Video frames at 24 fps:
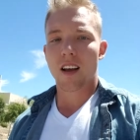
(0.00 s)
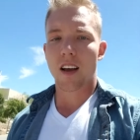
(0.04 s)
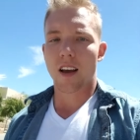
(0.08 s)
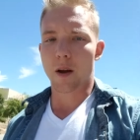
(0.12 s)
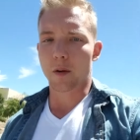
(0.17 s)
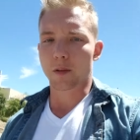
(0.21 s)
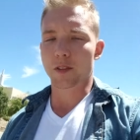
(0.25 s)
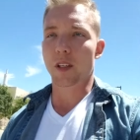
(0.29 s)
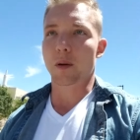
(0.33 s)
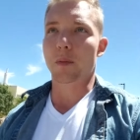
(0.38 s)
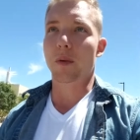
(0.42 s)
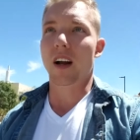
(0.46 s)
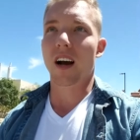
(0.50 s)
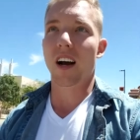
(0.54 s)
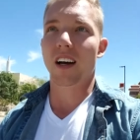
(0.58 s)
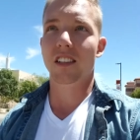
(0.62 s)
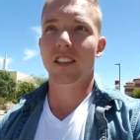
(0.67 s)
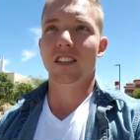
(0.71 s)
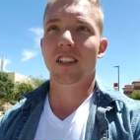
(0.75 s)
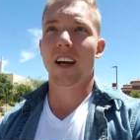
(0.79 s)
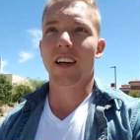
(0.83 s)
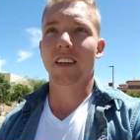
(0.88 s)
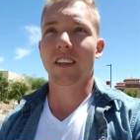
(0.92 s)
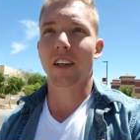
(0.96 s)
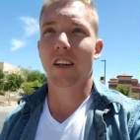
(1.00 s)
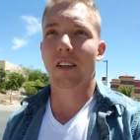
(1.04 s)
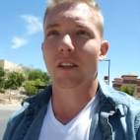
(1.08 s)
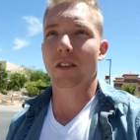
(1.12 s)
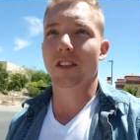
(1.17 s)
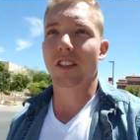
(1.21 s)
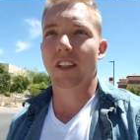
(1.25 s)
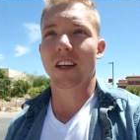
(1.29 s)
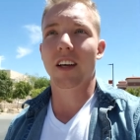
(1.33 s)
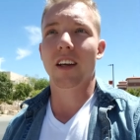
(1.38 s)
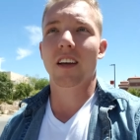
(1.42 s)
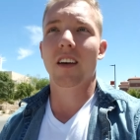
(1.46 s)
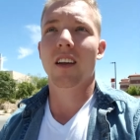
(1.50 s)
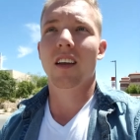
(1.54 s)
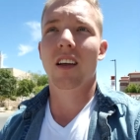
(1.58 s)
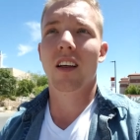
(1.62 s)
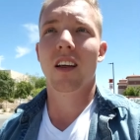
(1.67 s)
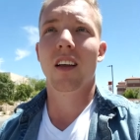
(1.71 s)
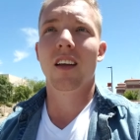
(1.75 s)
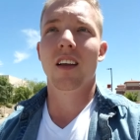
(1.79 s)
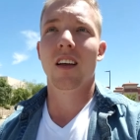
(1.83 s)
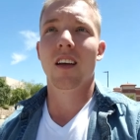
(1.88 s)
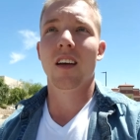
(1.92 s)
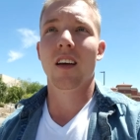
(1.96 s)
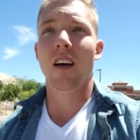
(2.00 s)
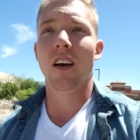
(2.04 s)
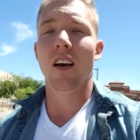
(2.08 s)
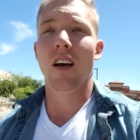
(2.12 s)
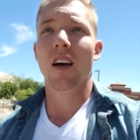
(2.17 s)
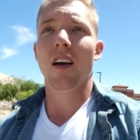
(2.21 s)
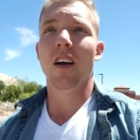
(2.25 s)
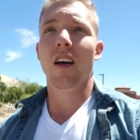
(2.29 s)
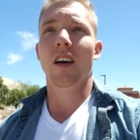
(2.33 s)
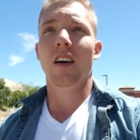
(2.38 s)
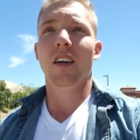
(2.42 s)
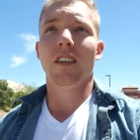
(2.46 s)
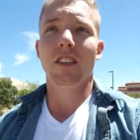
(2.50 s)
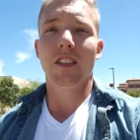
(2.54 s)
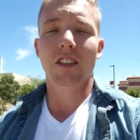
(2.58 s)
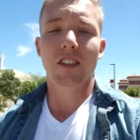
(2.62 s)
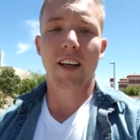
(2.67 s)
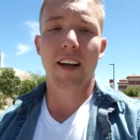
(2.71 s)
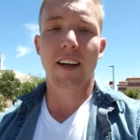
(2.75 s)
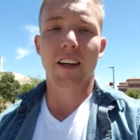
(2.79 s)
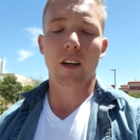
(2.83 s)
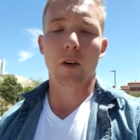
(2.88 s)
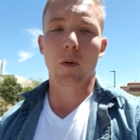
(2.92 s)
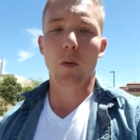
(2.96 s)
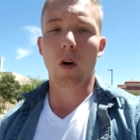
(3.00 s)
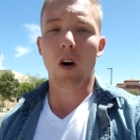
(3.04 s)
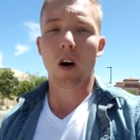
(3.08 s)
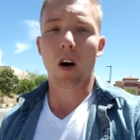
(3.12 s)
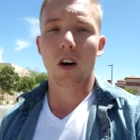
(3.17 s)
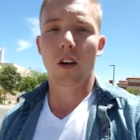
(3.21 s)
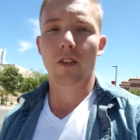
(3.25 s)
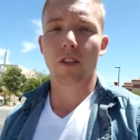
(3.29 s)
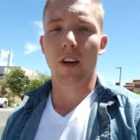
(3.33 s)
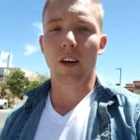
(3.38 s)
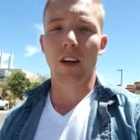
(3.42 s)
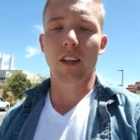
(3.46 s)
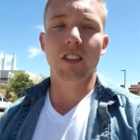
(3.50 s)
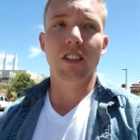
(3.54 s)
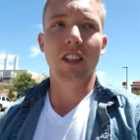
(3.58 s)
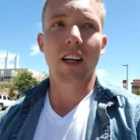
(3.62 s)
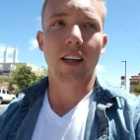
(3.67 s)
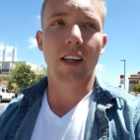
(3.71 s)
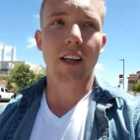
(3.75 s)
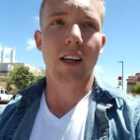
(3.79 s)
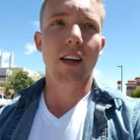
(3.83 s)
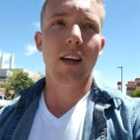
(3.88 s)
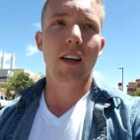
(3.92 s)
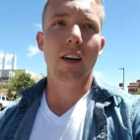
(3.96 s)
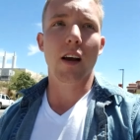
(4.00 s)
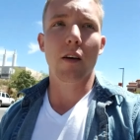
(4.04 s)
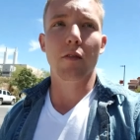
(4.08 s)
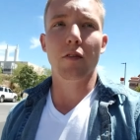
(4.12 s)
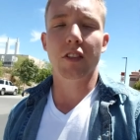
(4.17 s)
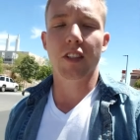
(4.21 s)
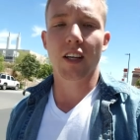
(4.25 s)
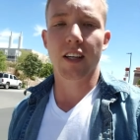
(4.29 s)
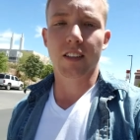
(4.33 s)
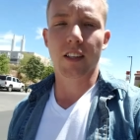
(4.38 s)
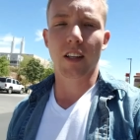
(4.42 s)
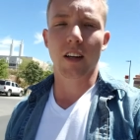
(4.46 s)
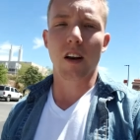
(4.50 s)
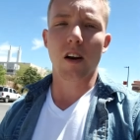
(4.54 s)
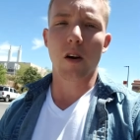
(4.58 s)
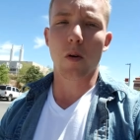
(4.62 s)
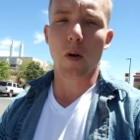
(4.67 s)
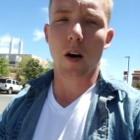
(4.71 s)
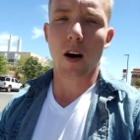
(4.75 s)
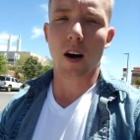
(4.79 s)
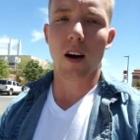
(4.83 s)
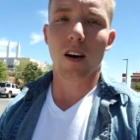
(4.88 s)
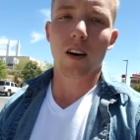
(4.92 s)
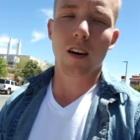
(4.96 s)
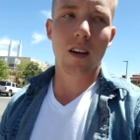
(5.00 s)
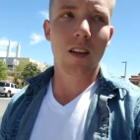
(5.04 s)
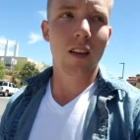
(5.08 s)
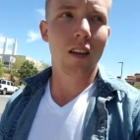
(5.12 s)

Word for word: Hey, what's up, guys? Zack Nichols again. Just taking a walk. Thought I'd check in. Haven't checked in in a while.